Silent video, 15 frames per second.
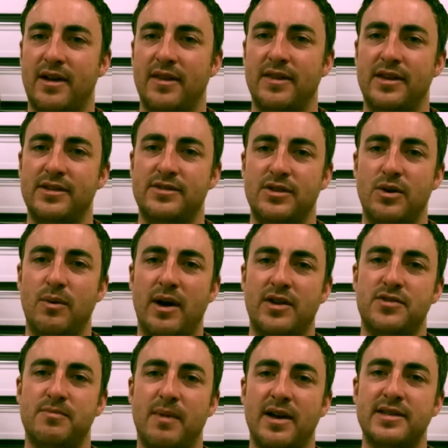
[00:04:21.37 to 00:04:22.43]
on these new
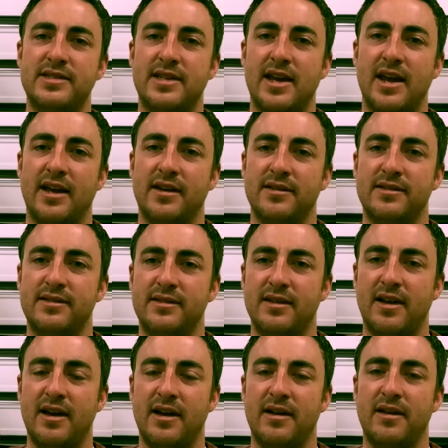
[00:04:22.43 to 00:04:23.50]
Edge Mustangs,
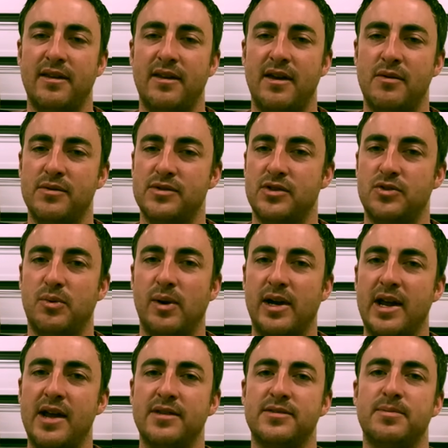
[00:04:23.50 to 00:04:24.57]
uh, it was a
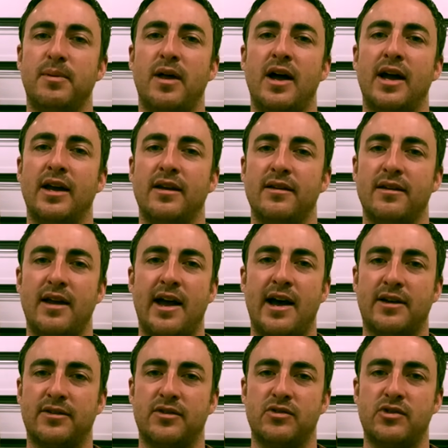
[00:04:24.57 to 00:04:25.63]
28 spline
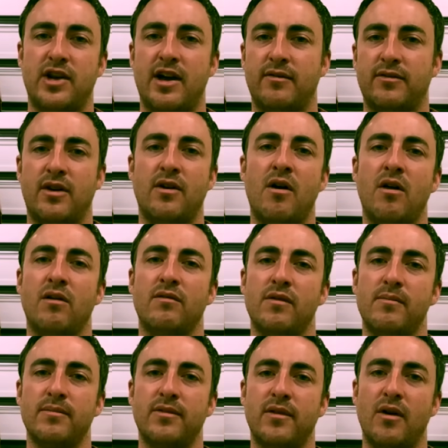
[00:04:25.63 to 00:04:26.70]
axle shaft on all of
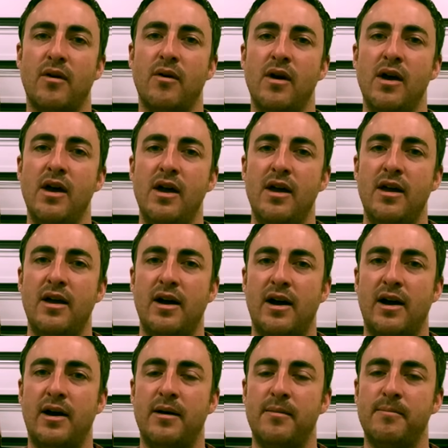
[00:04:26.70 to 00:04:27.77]
them. So
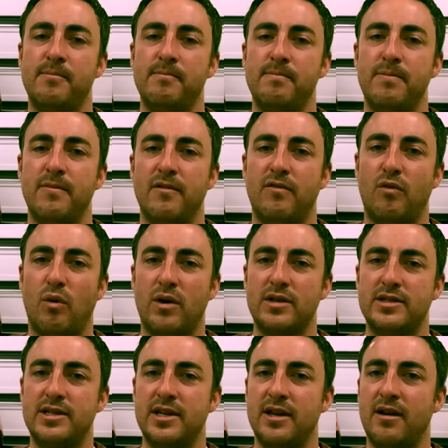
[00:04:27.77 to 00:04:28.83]
um,
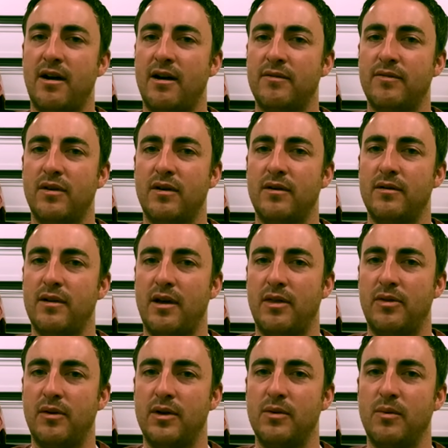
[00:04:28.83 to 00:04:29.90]
Ford did offer a
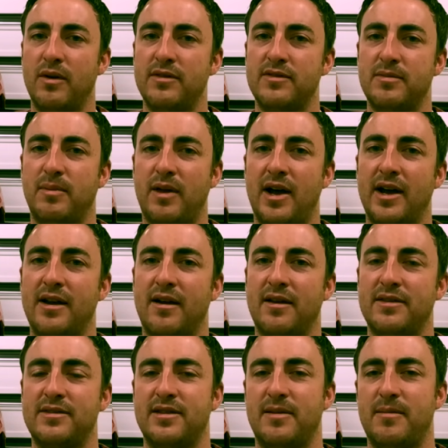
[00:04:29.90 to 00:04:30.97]
31 spline
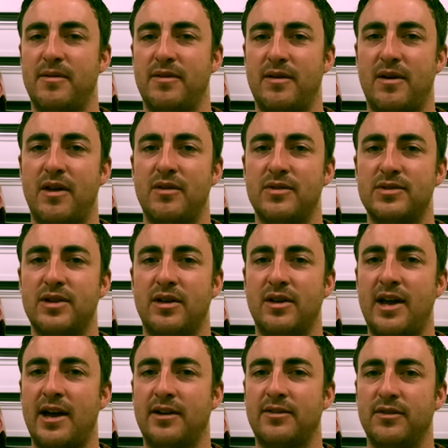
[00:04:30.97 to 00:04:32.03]
on some of their other
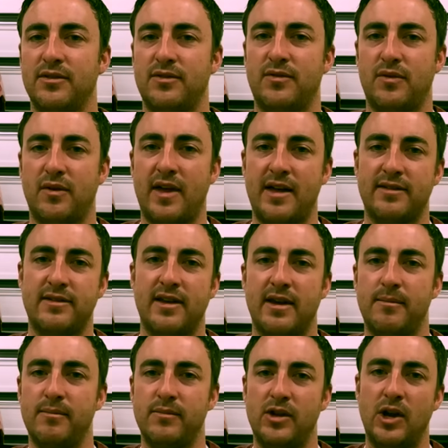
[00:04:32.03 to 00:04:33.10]
solid axles for that
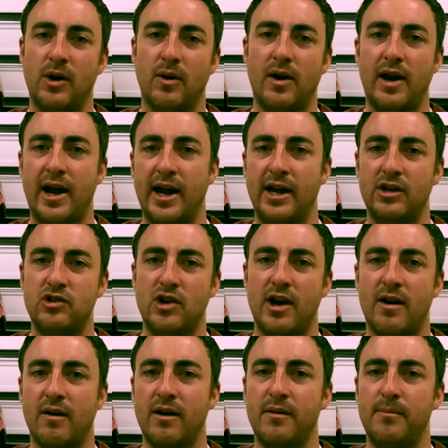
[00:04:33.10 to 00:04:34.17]
same year age
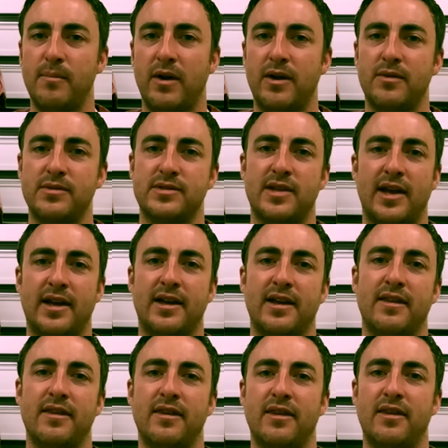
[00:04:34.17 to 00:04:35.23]
era, but it was like
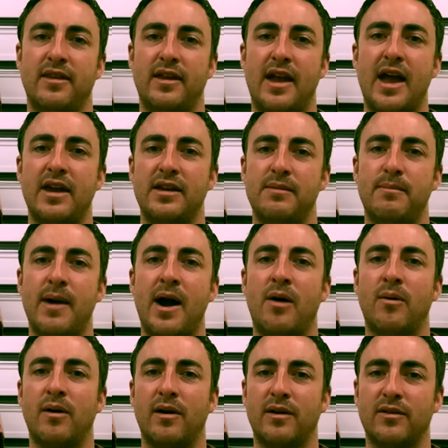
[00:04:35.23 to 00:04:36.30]
in the Eddie
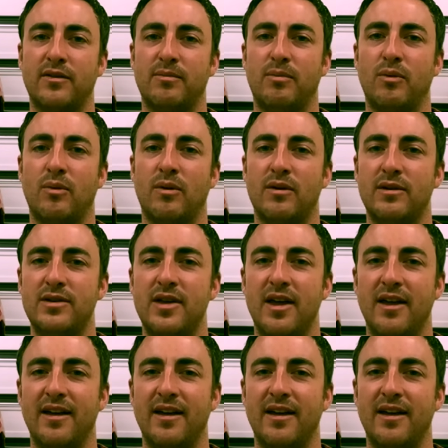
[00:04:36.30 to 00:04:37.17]
Bauer Explorers.